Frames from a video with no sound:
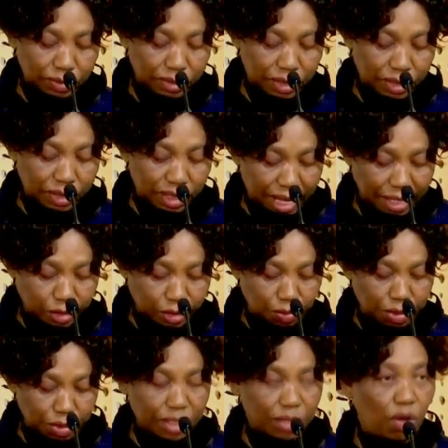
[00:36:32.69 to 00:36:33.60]
engaged
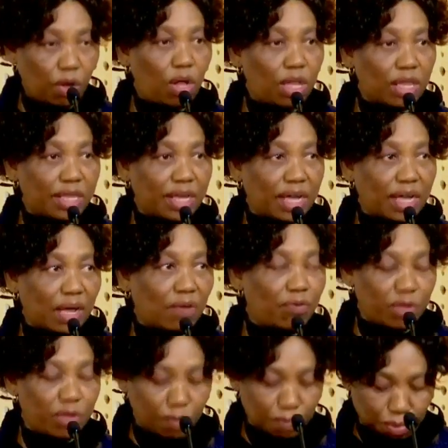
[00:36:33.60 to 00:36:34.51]
with all the
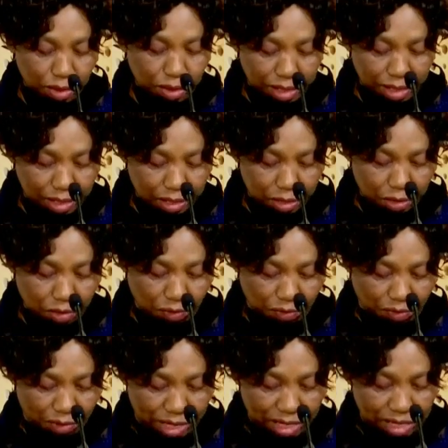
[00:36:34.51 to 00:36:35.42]
governing bodies, your
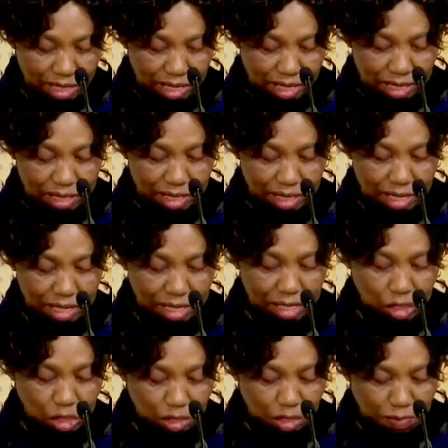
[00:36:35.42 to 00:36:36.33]
FEDSAS,
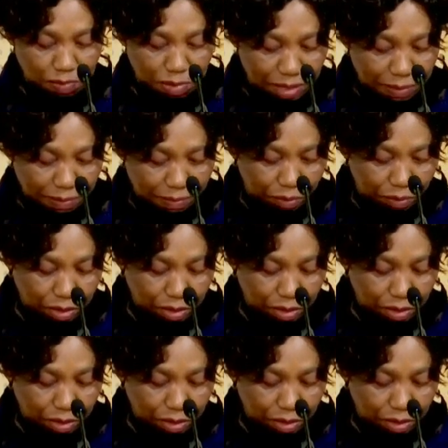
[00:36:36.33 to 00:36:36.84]
NSGB,